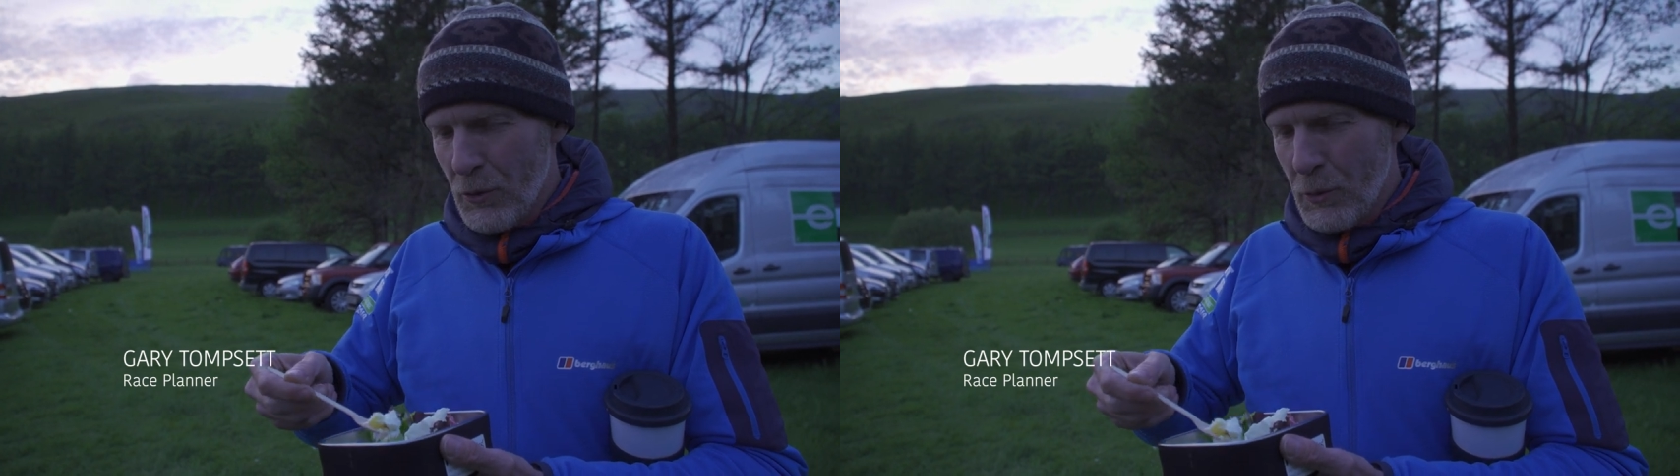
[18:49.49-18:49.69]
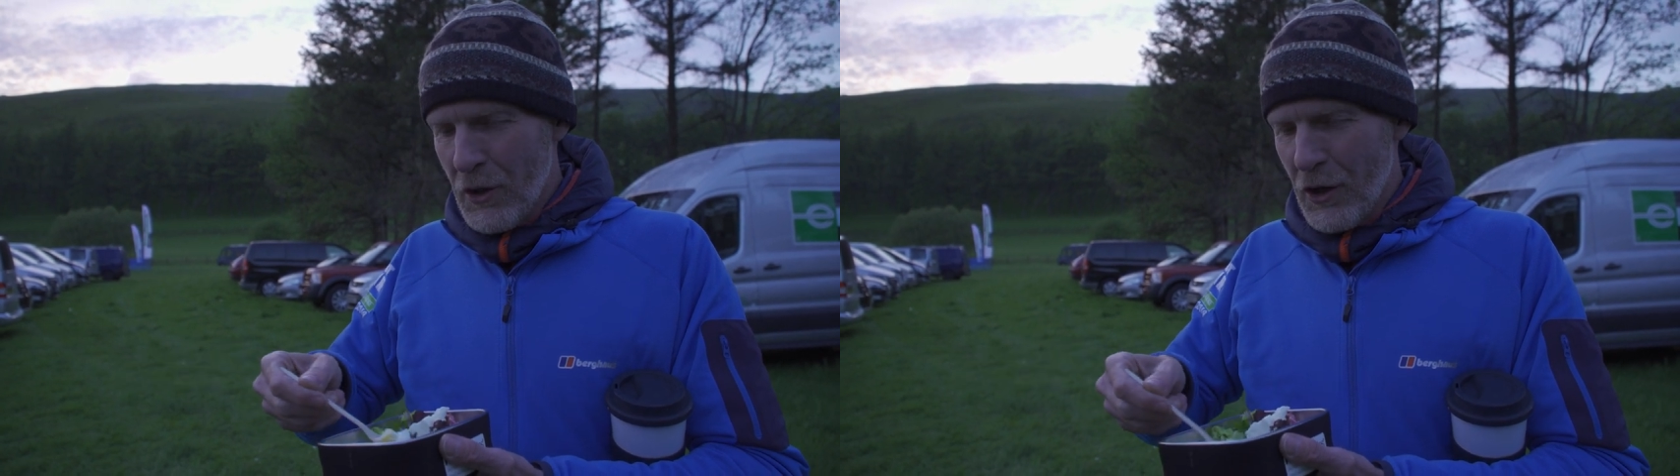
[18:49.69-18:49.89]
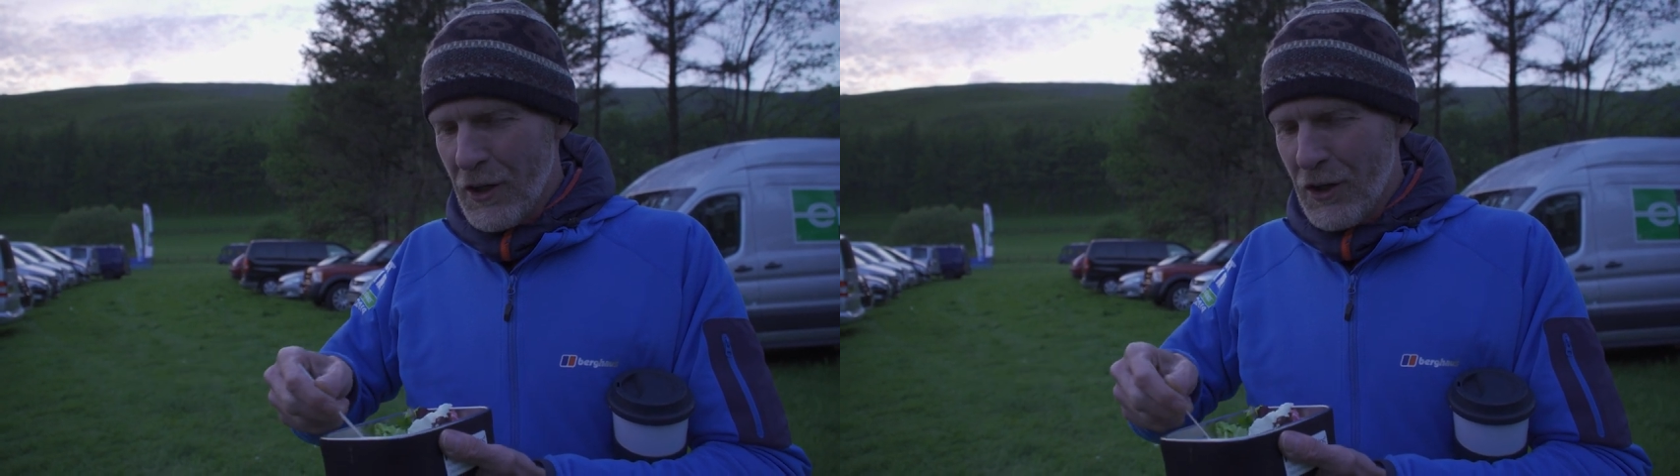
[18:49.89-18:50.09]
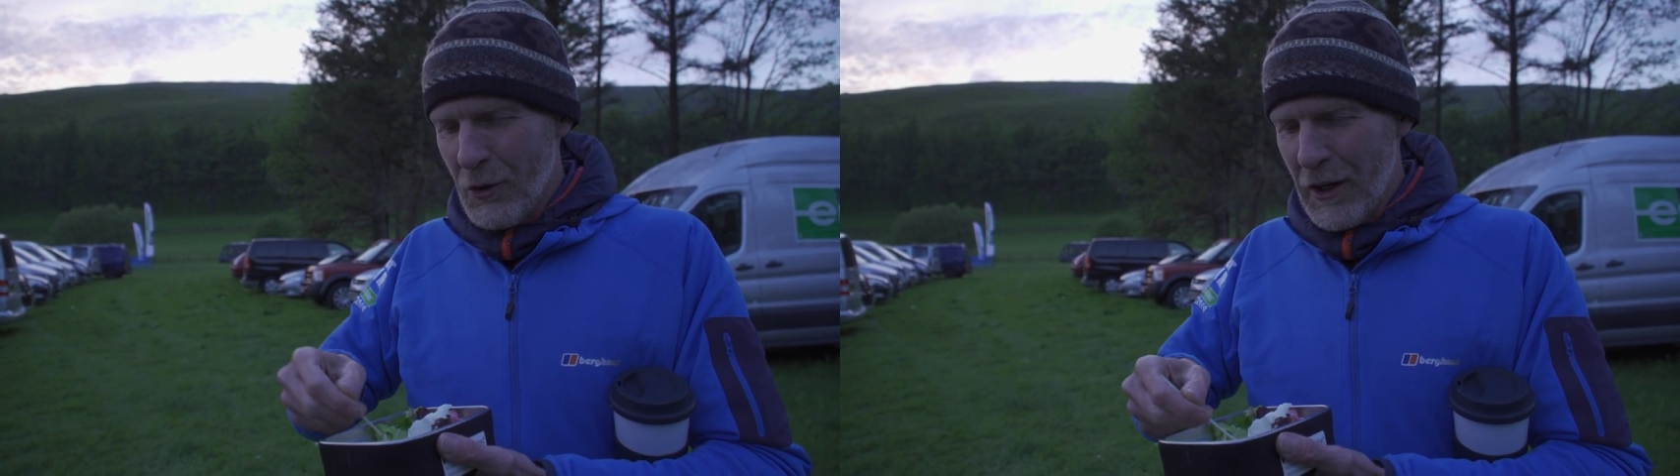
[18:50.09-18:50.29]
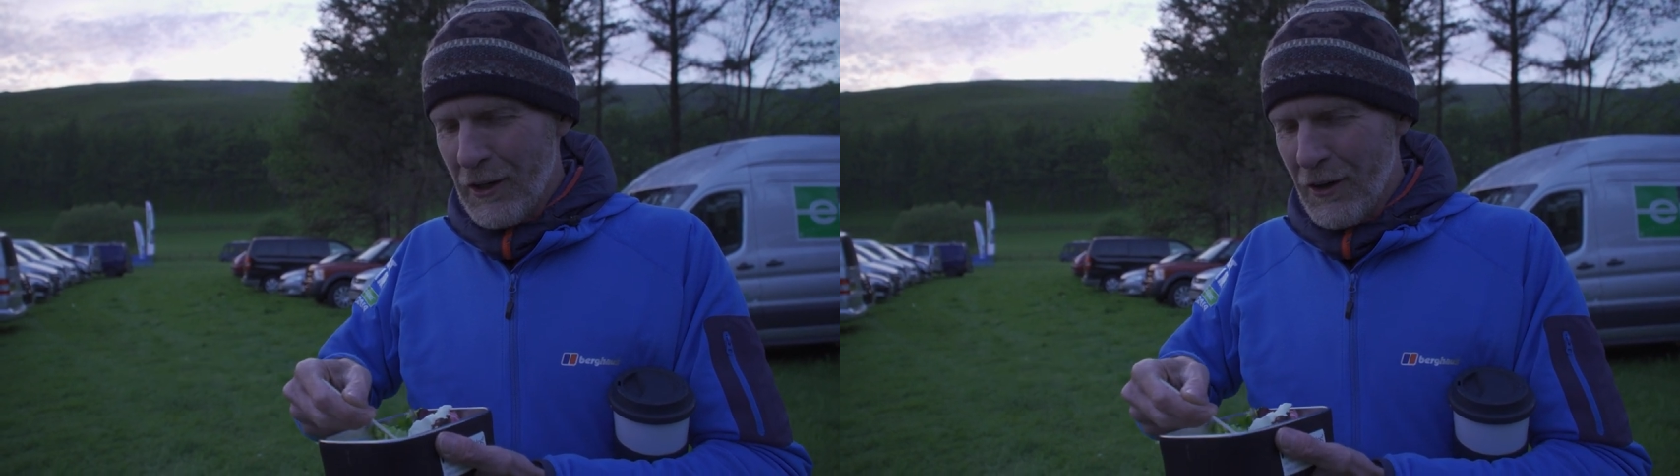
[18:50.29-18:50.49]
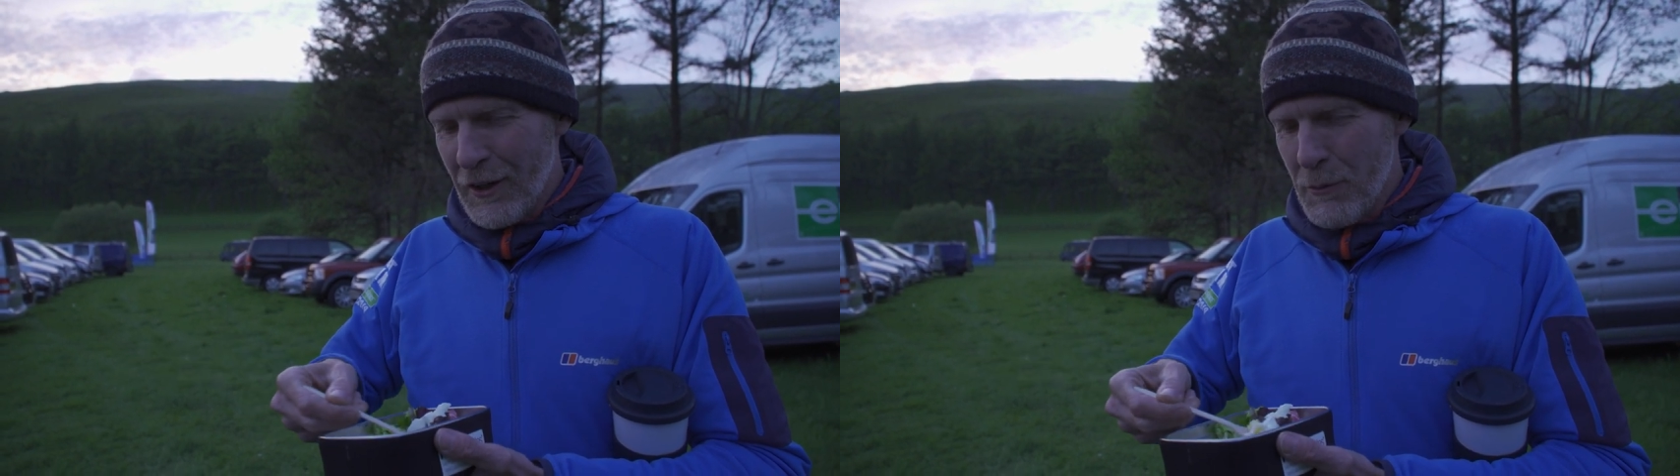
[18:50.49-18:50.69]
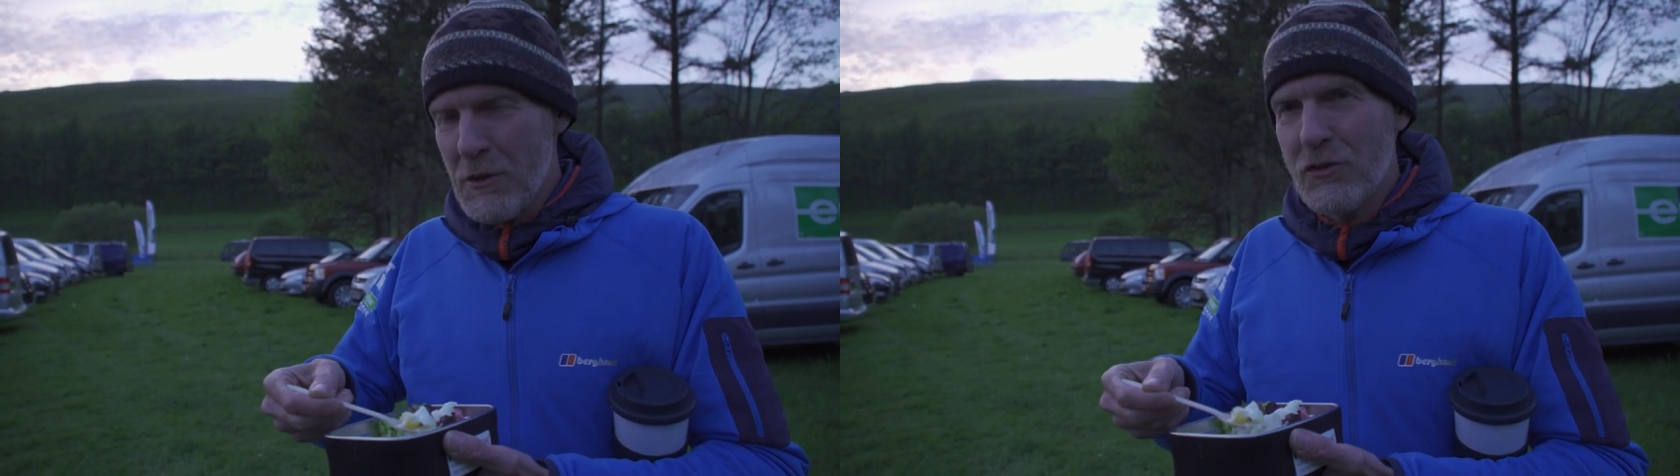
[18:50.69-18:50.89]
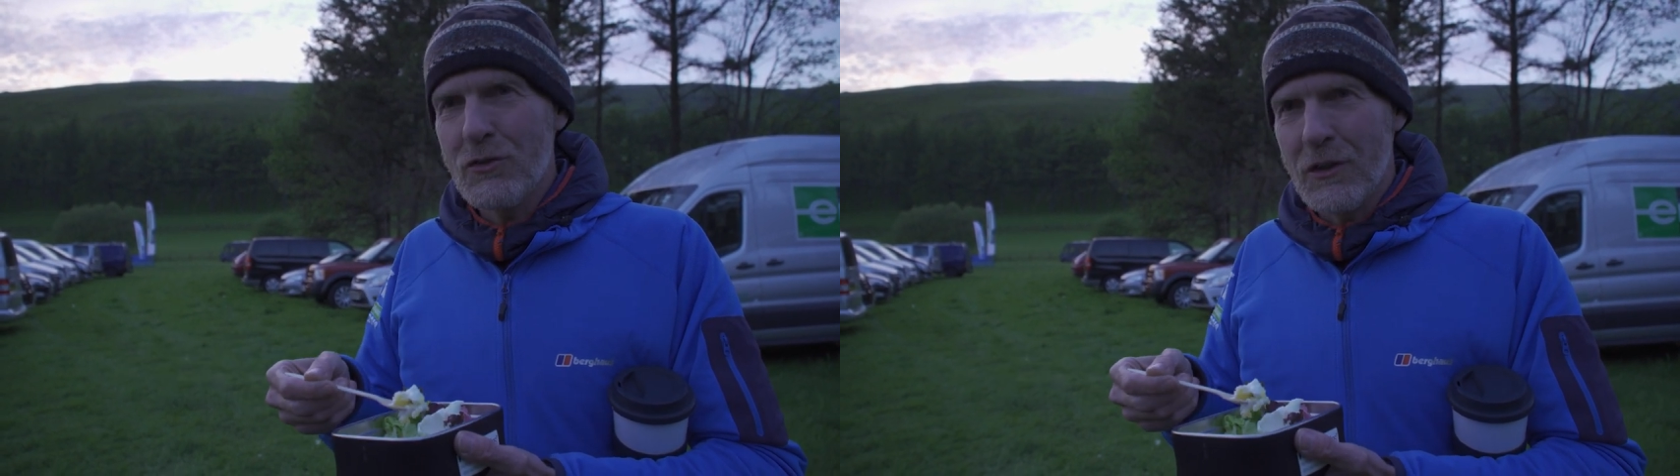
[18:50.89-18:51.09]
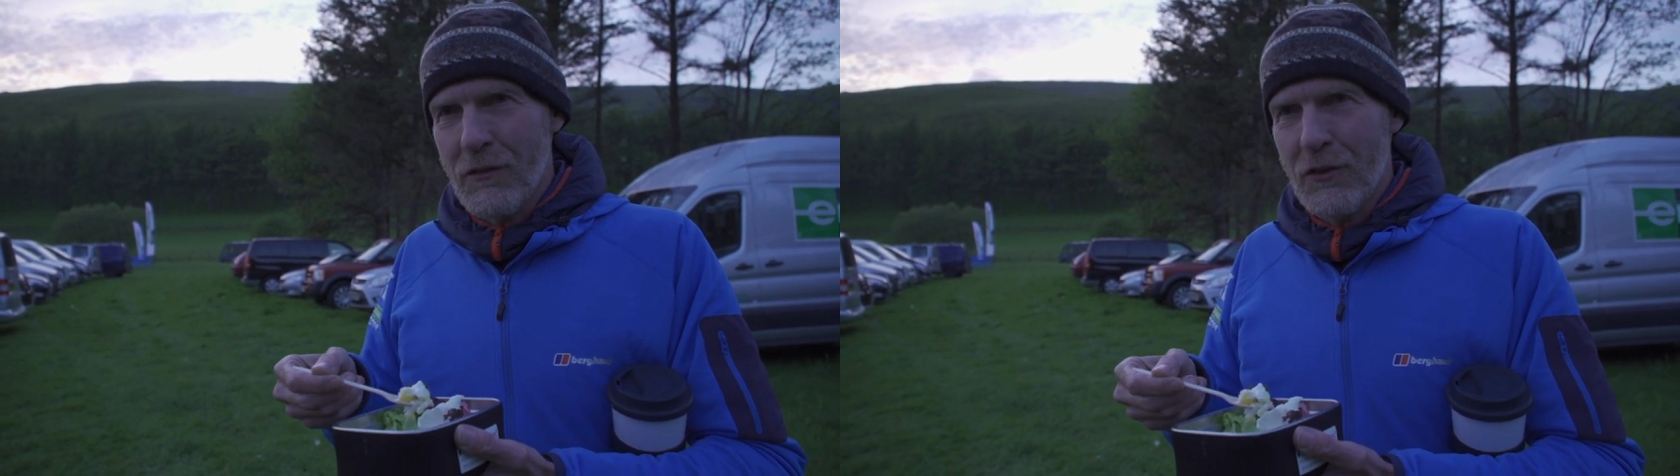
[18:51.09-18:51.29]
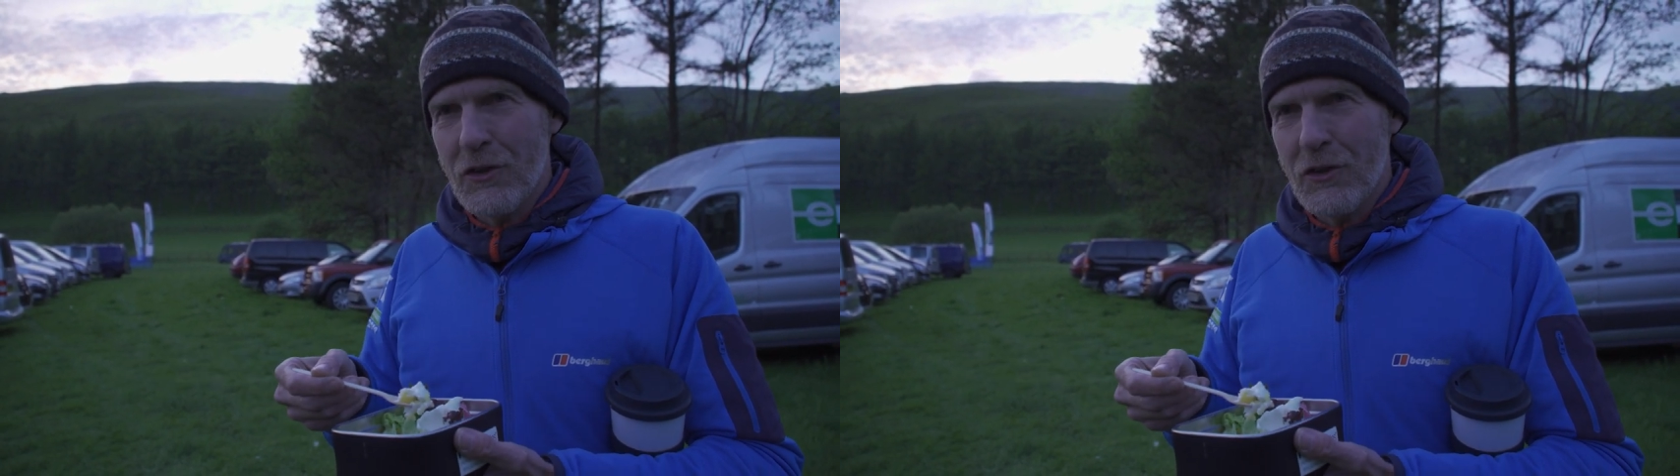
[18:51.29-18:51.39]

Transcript: but we kind of quite like the mystery of the